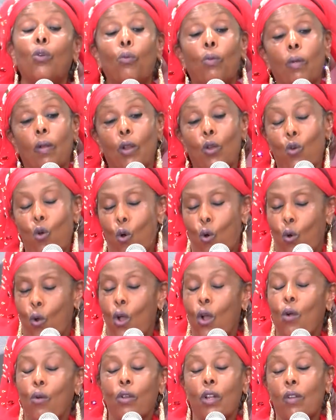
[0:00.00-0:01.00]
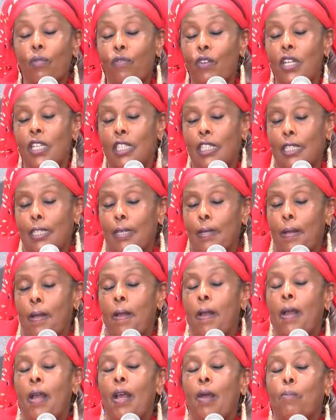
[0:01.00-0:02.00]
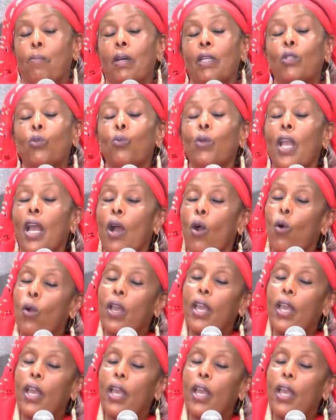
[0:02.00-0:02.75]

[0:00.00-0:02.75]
we'll go, we'll finish. But we are